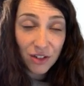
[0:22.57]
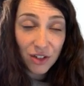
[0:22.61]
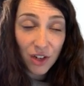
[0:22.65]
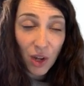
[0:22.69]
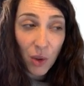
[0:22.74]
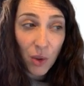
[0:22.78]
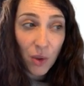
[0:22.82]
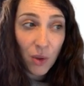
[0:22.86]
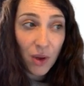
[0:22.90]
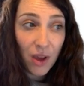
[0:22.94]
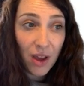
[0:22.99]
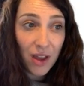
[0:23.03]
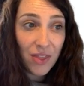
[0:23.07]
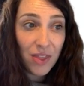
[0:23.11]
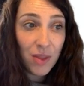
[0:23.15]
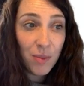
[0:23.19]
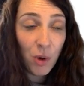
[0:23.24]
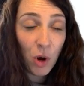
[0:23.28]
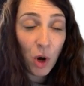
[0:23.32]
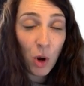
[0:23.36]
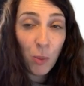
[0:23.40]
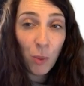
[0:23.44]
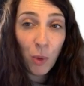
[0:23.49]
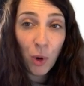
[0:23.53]
Now, in the
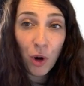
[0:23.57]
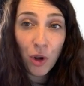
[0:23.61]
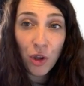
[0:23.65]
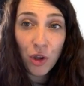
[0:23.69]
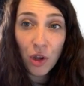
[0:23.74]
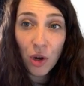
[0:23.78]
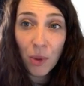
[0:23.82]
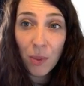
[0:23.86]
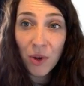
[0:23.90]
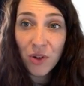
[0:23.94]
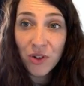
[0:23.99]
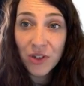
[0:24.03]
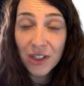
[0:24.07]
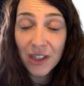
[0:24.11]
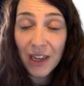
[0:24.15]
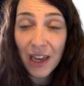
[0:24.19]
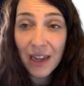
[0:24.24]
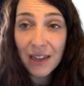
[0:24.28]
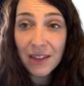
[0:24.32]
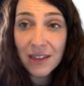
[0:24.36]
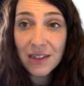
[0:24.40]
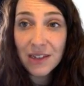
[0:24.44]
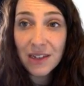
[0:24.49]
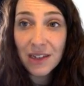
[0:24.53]
PowerPoint you're about to
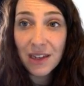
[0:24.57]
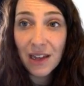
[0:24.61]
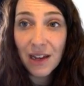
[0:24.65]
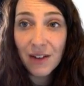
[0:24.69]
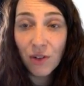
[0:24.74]
get today,